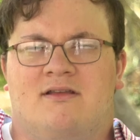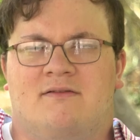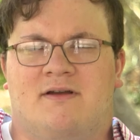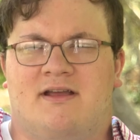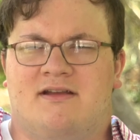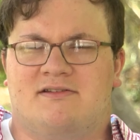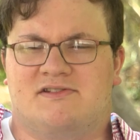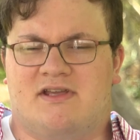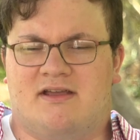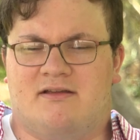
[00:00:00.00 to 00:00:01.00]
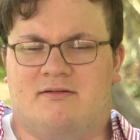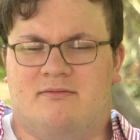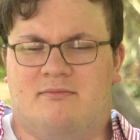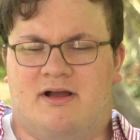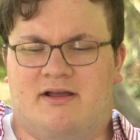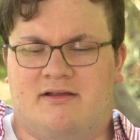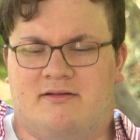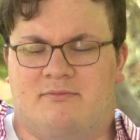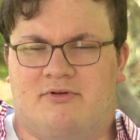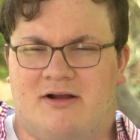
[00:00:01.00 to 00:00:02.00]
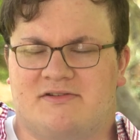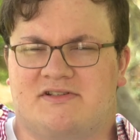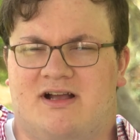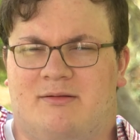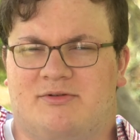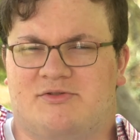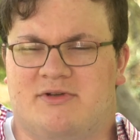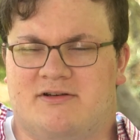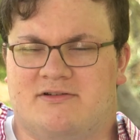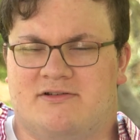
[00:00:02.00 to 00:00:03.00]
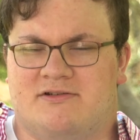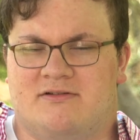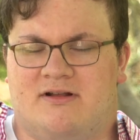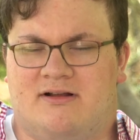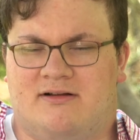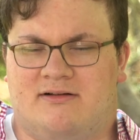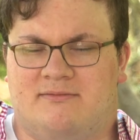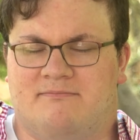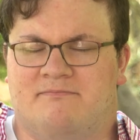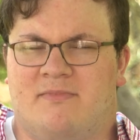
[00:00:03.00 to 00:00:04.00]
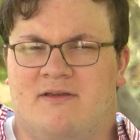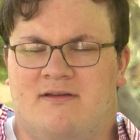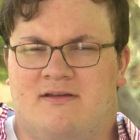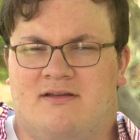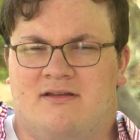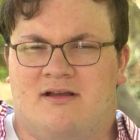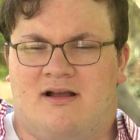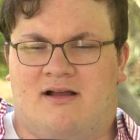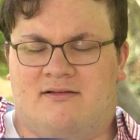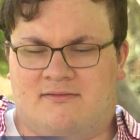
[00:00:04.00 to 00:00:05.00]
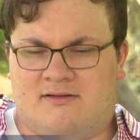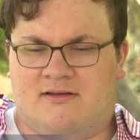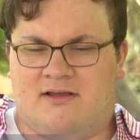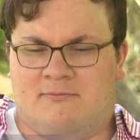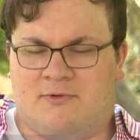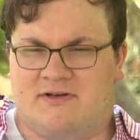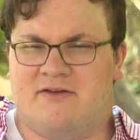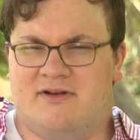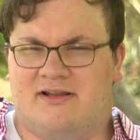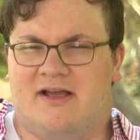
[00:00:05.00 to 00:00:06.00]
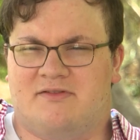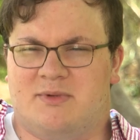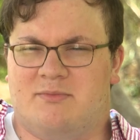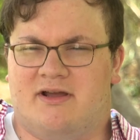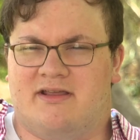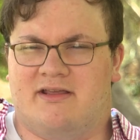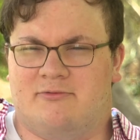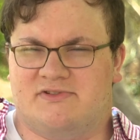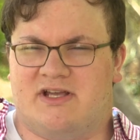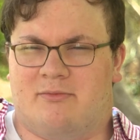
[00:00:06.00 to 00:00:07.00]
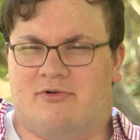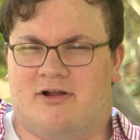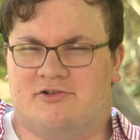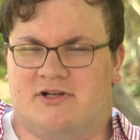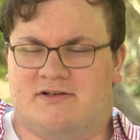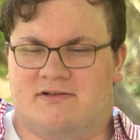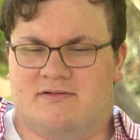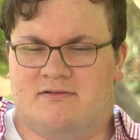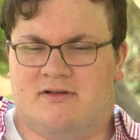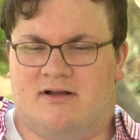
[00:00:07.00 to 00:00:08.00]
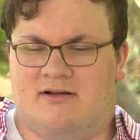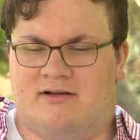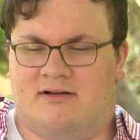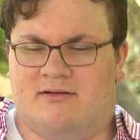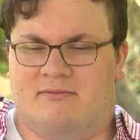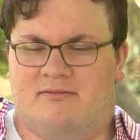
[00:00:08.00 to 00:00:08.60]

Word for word: if I had to say my proudest accomplishment, um, it would definitely have to be my Eagle Scout project. Uh,